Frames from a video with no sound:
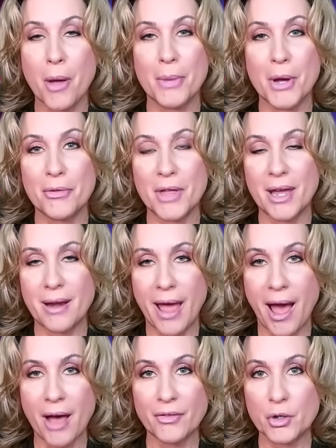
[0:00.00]
But then,
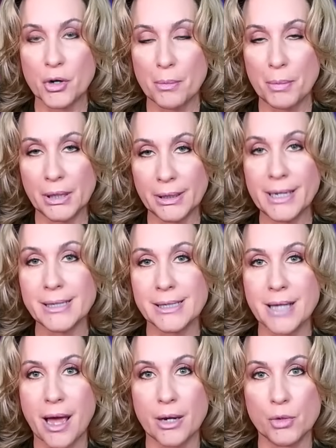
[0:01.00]
after a police
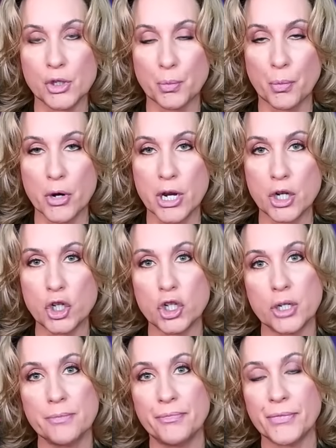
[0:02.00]
line was
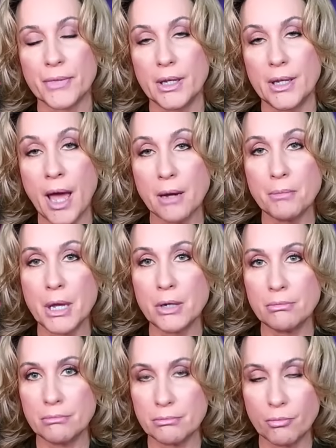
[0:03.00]
breached,
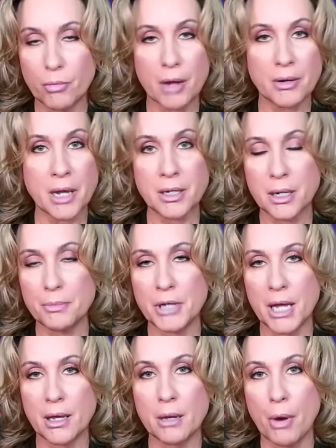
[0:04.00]
Yetman ended up
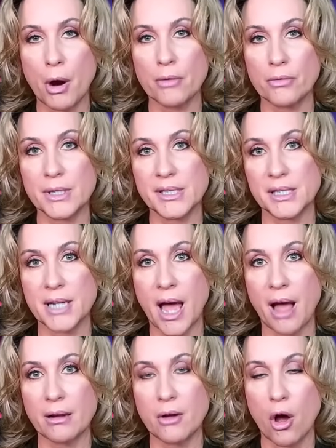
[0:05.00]
taking part in this
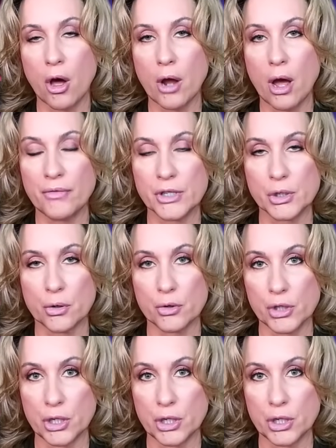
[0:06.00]
attack on officers.